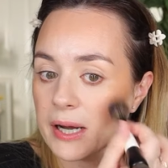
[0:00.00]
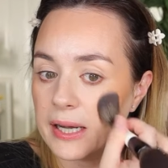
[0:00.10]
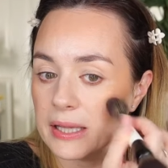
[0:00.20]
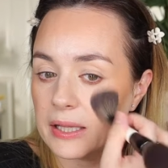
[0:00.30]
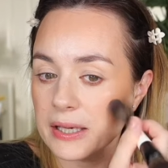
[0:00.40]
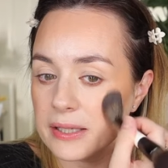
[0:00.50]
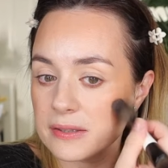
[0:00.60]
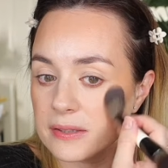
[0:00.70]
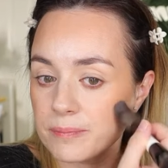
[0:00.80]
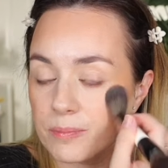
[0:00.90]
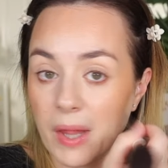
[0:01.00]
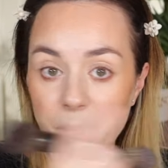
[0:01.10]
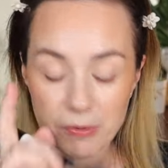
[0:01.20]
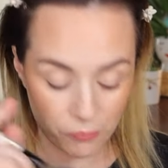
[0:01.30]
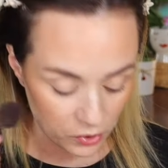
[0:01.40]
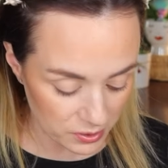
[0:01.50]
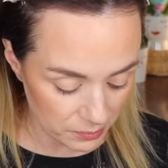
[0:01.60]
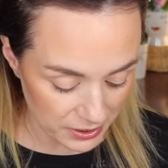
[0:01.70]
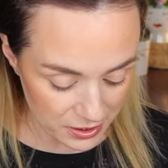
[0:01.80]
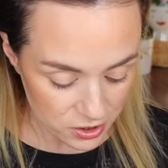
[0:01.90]
highlight before the
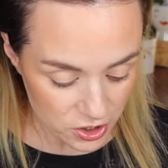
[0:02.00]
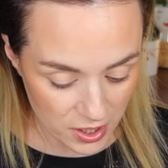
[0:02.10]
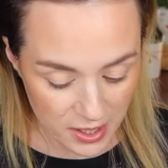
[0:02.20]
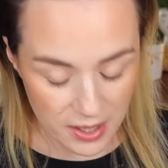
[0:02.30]
blush